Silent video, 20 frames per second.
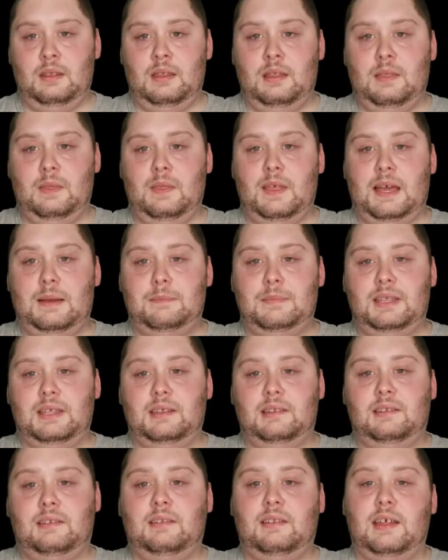That
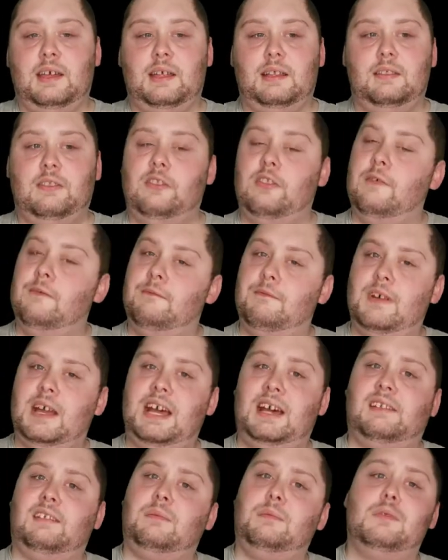being said, the
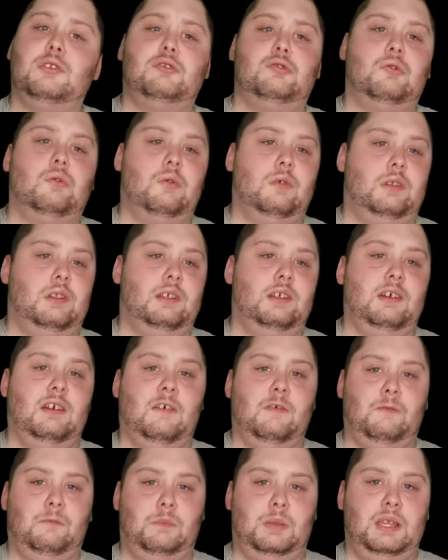vast majority
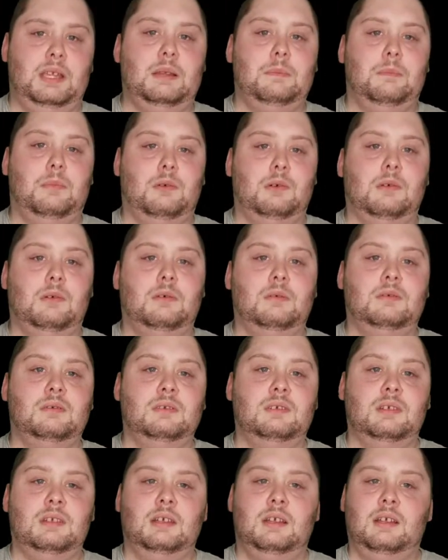of people
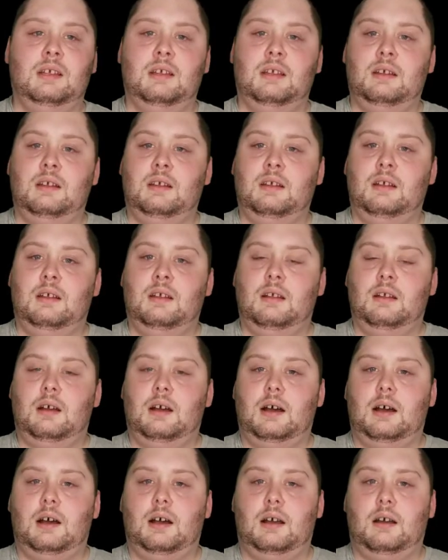
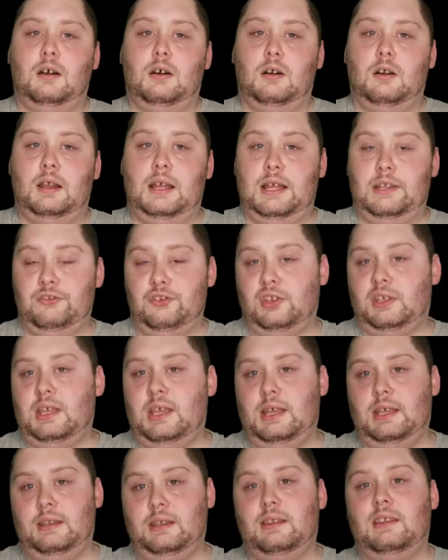are
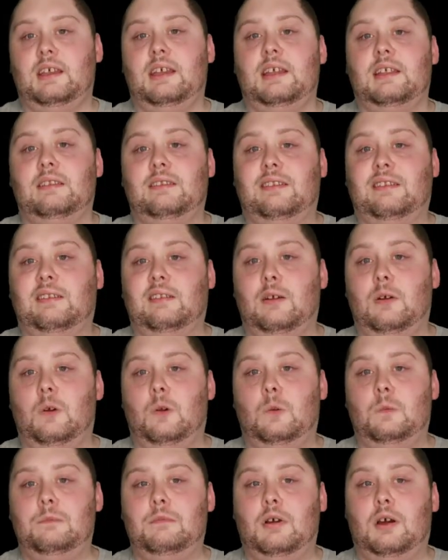educated and
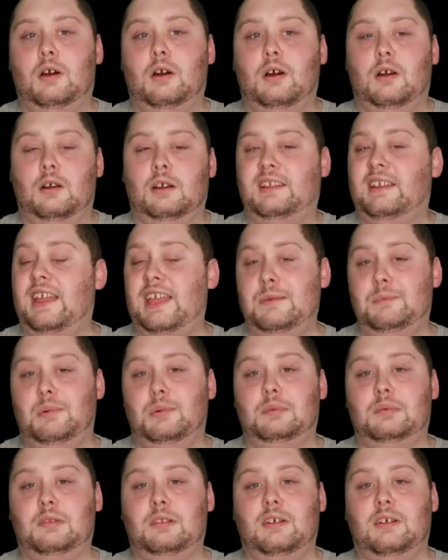so are
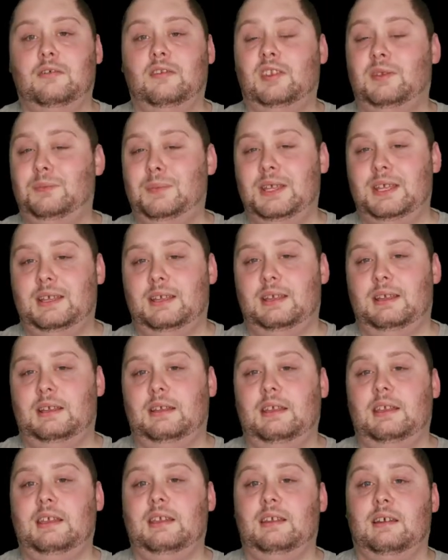capable of speaking
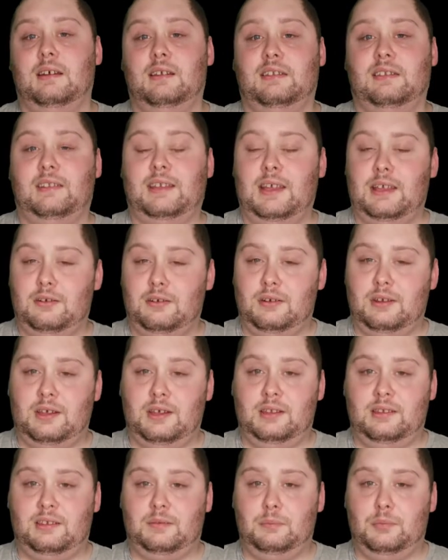in a
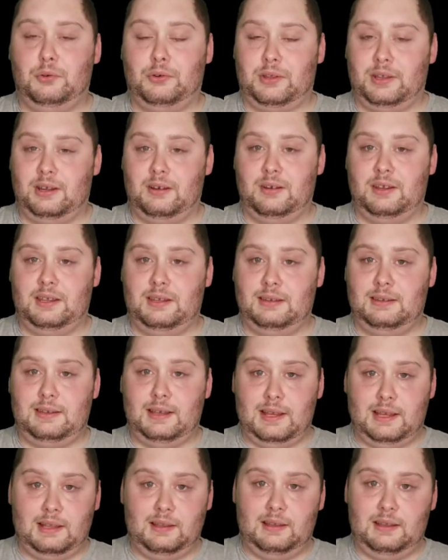standardized Bulgarian
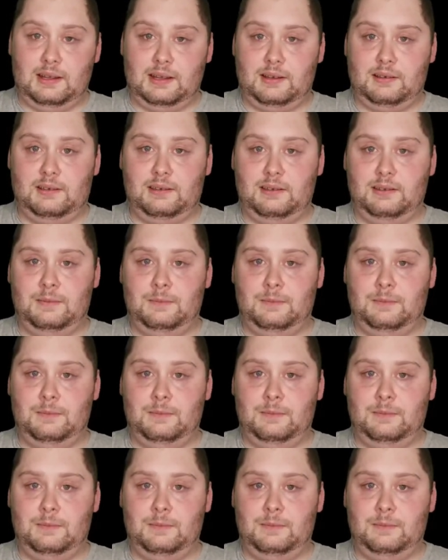dialect.